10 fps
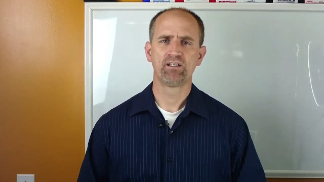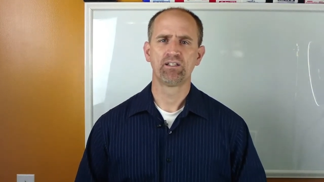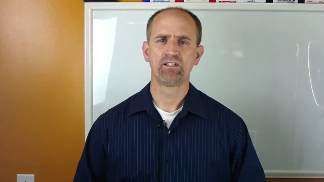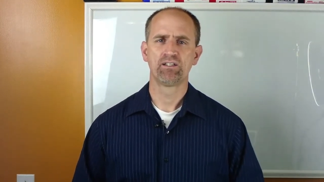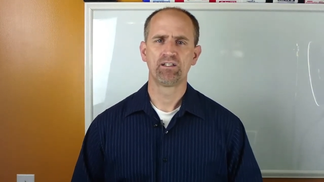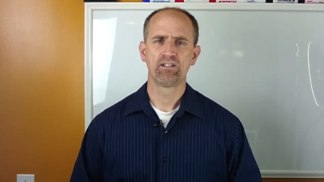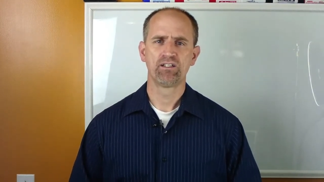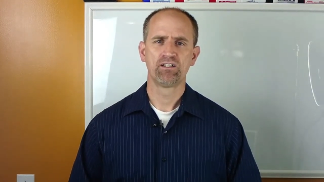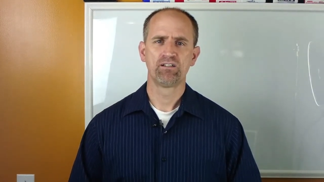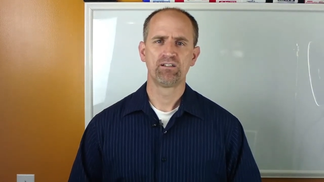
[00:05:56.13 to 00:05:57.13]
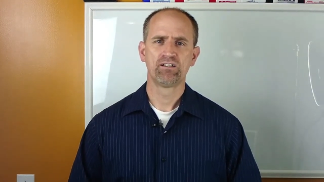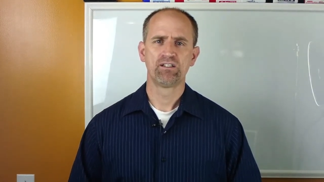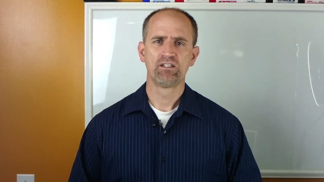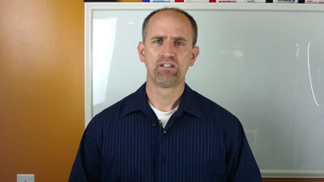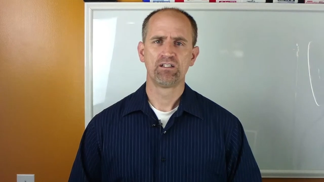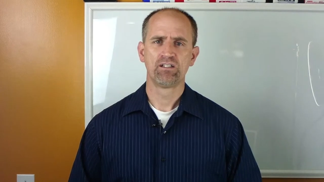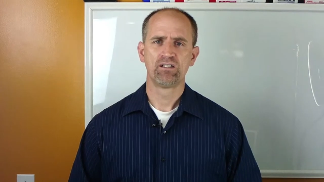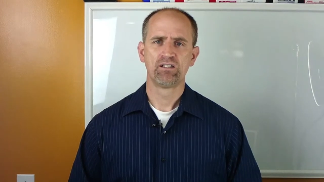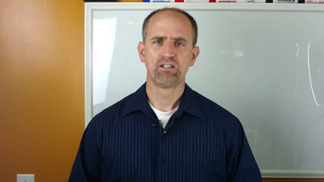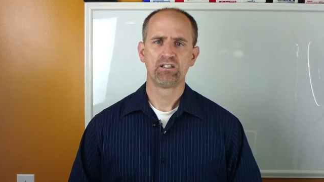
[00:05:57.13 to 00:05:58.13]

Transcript: Nobody speaks.